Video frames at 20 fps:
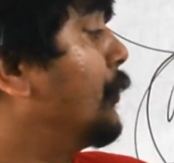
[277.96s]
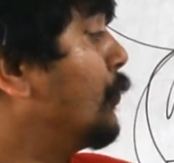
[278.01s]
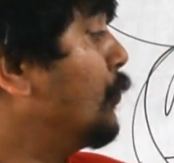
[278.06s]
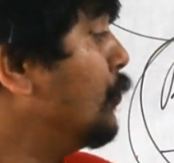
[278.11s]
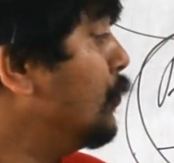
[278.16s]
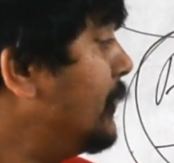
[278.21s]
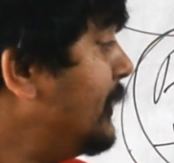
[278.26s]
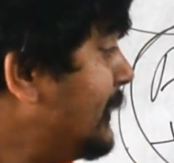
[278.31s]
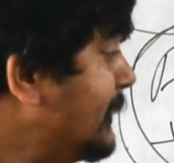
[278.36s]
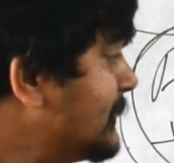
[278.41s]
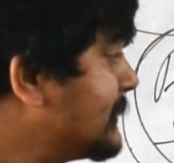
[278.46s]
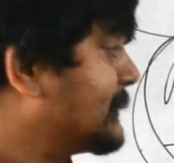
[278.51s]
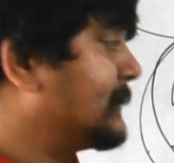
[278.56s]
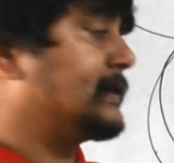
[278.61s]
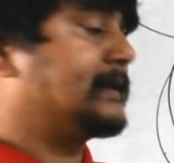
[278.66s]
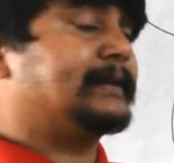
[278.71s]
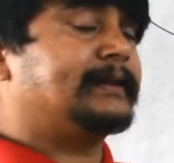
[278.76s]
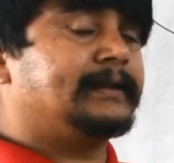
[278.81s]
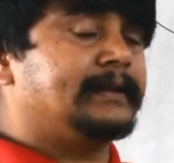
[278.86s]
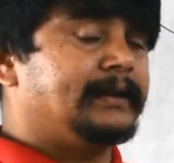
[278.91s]
the rule
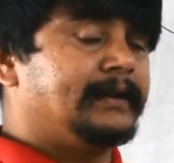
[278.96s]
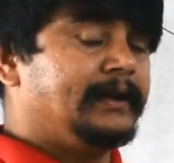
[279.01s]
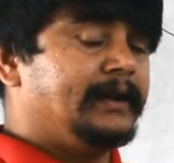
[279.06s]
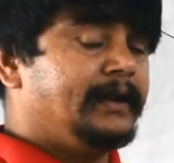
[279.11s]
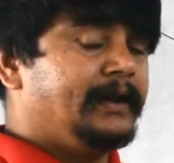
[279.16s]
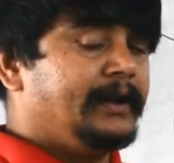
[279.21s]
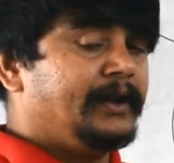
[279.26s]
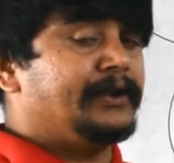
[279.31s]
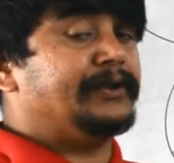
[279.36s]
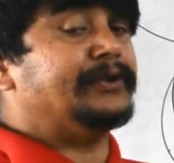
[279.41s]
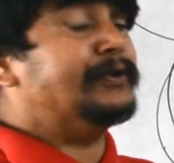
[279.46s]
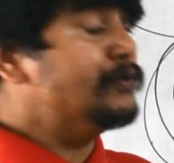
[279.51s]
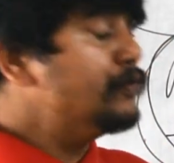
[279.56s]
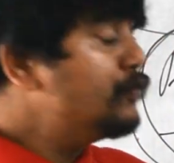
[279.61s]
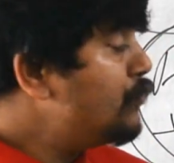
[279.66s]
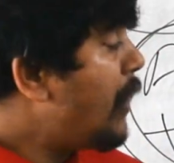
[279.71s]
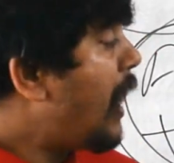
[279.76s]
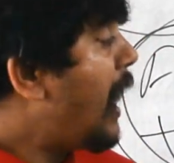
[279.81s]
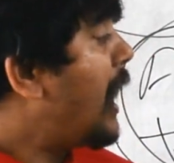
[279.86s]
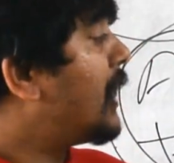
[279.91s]
is
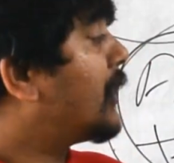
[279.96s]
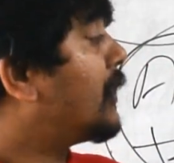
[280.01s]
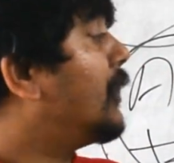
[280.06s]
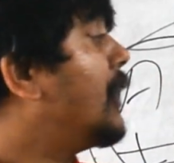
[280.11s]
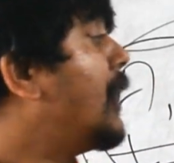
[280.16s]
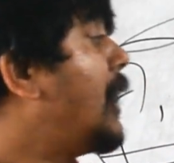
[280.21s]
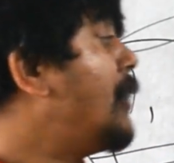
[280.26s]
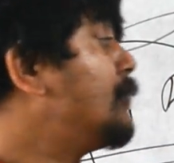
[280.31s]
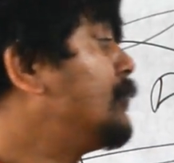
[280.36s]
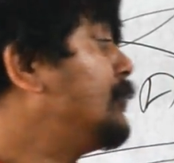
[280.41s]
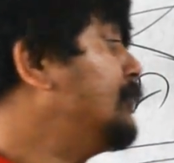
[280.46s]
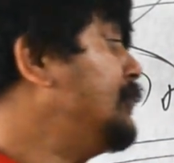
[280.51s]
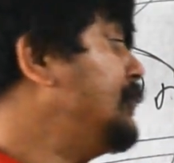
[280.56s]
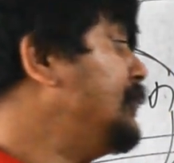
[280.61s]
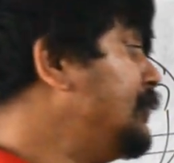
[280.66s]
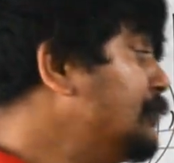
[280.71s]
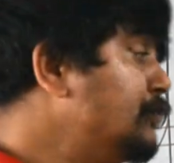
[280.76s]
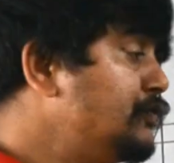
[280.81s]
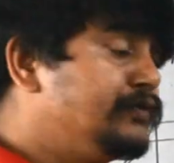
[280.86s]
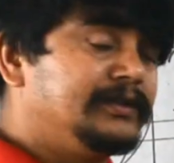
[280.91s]
you are allowed to
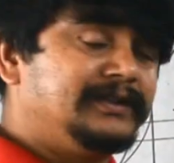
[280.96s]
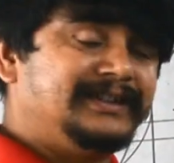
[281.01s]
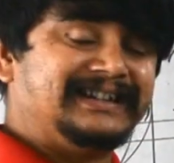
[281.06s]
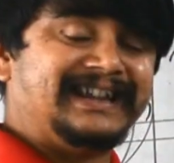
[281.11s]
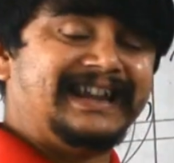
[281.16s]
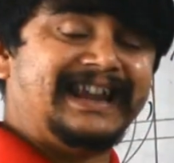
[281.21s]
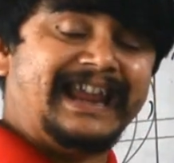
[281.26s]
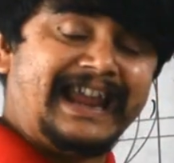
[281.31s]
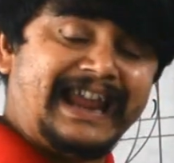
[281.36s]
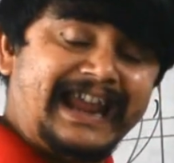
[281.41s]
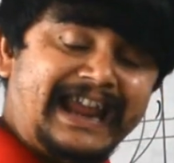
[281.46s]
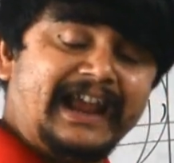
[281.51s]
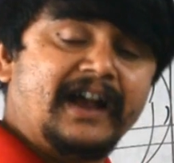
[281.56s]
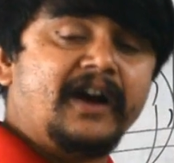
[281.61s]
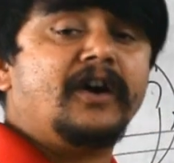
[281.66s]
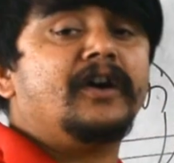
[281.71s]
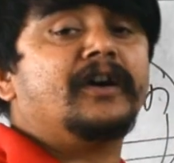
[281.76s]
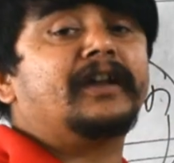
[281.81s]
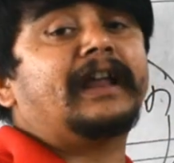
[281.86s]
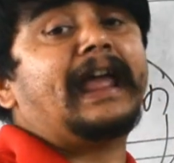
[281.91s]
use
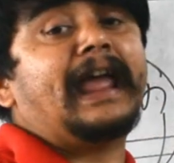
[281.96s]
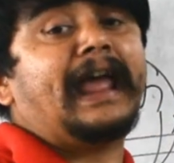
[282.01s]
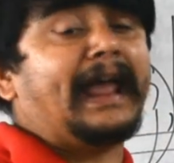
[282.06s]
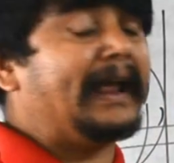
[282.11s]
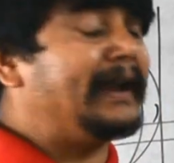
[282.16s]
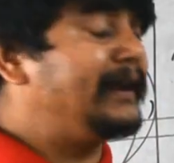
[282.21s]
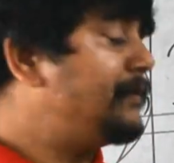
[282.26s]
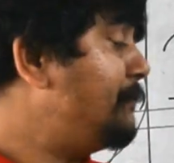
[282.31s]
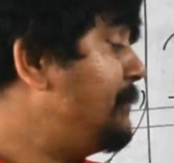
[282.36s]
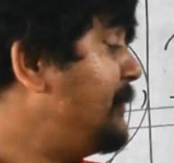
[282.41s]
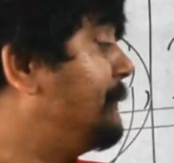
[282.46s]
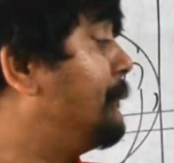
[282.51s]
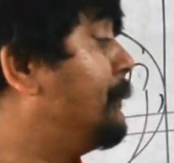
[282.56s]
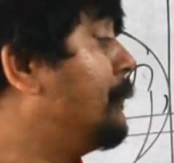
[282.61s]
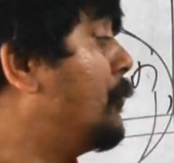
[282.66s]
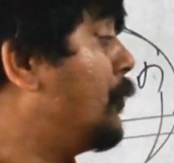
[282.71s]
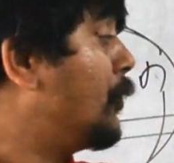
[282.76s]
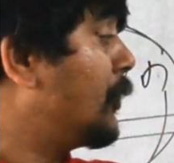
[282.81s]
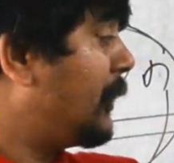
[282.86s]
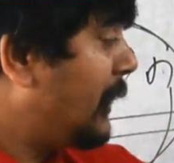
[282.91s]
A or N
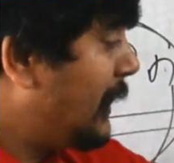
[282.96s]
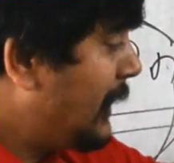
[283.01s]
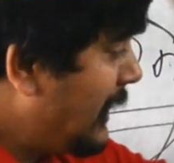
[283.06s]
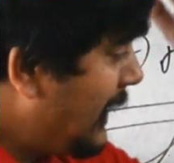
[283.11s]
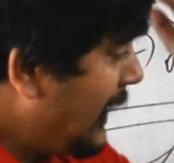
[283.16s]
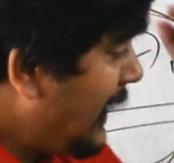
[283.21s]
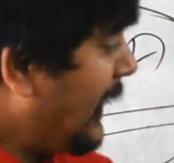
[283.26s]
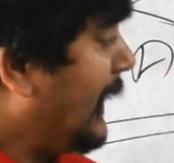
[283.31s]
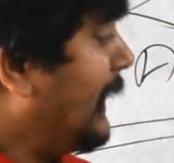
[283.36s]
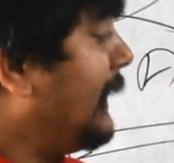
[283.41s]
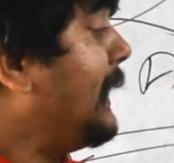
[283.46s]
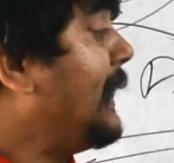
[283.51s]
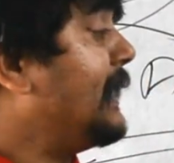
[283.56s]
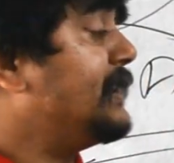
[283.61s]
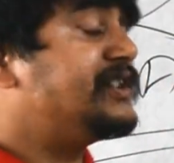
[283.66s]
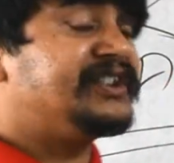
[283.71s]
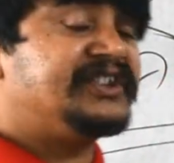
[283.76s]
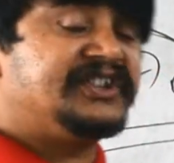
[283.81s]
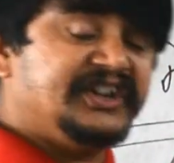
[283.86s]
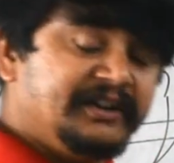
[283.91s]
before an
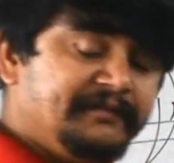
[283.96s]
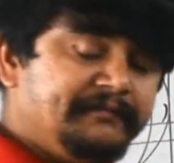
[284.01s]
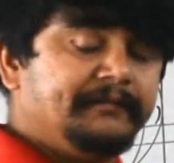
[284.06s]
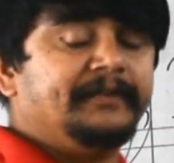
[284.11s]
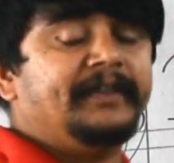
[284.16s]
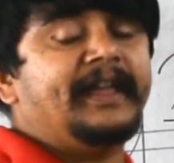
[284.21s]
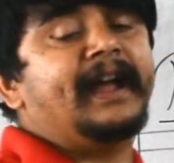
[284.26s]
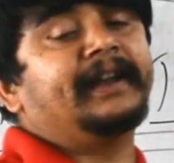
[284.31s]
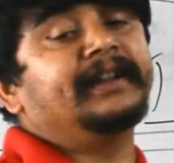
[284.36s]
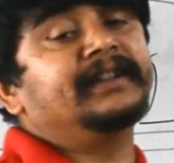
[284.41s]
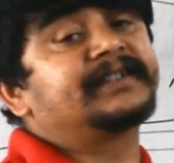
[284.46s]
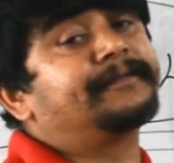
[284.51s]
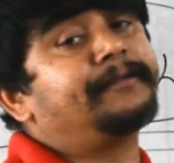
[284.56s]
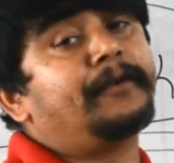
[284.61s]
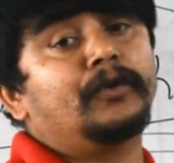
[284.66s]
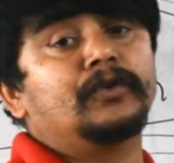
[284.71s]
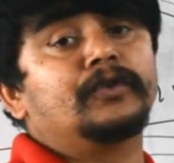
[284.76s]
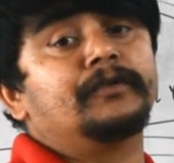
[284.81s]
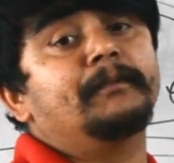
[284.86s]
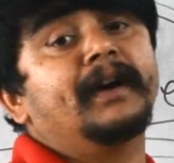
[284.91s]
adjective that is
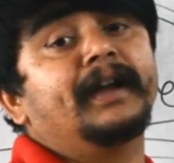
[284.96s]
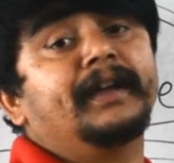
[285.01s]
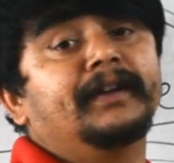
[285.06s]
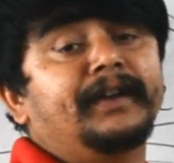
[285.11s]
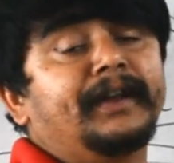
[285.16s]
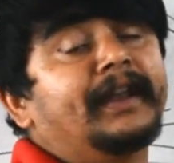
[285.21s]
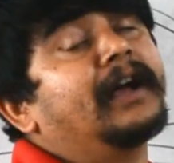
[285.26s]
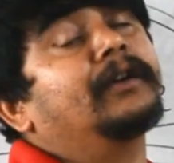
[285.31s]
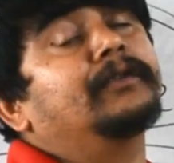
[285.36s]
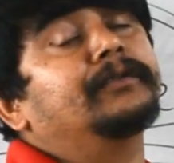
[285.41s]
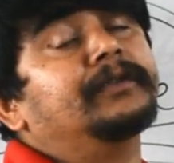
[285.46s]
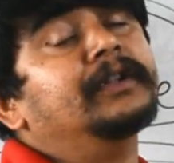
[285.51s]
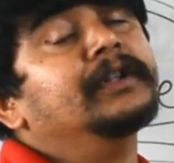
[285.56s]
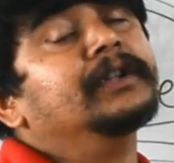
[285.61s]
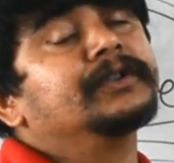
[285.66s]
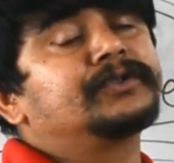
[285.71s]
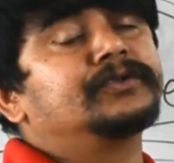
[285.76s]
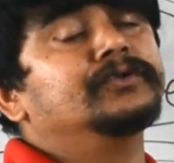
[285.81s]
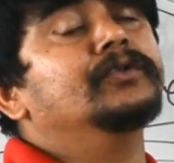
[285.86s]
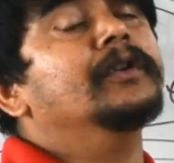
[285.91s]
followed by a noun.
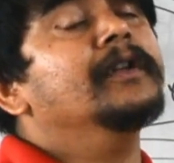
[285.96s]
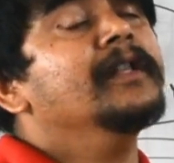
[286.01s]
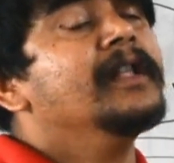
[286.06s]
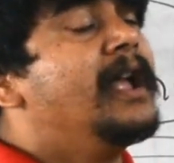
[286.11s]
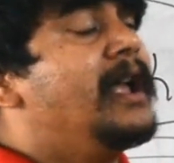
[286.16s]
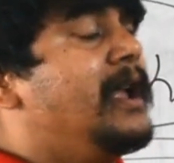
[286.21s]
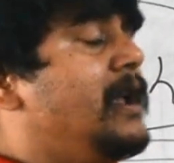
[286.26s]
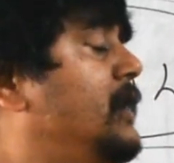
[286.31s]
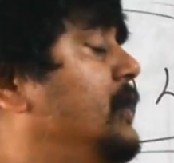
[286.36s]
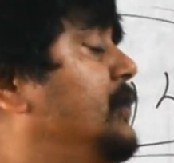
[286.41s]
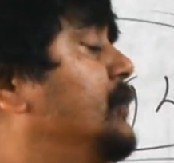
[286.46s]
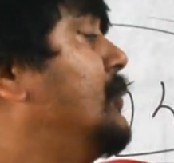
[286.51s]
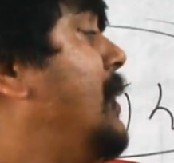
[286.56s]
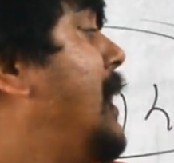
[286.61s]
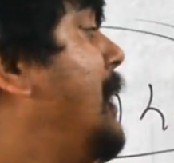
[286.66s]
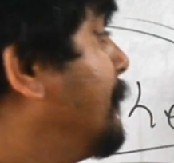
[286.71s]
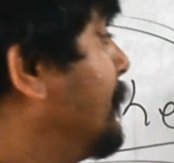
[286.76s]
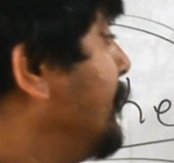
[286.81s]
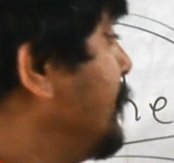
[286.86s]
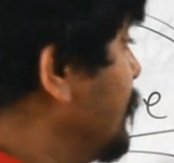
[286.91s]
So
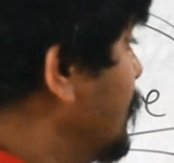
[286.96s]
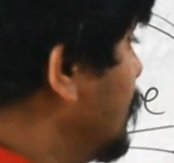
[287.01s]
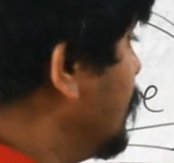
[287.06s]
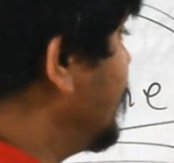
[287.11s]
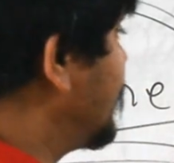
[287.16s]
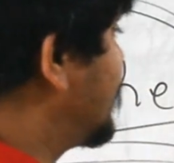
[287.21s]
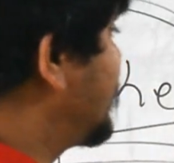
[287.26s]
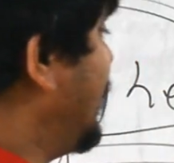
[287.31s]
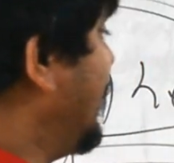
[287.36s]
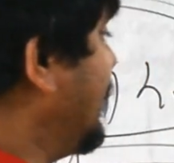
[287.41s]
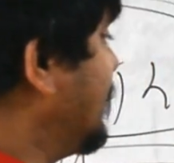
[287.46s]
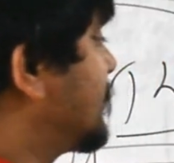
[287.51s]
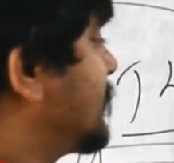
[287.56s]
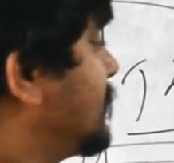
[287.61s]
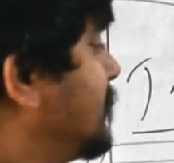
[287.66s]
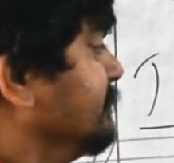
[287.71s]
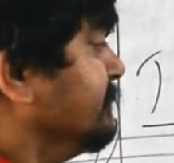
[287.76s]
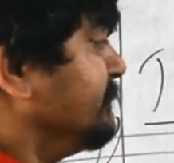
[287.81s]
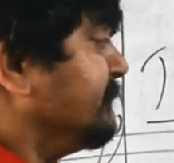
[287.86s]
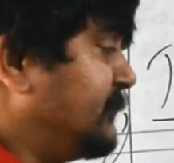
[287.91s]
after you know these
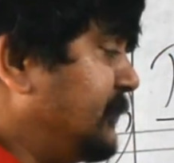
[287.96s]
things,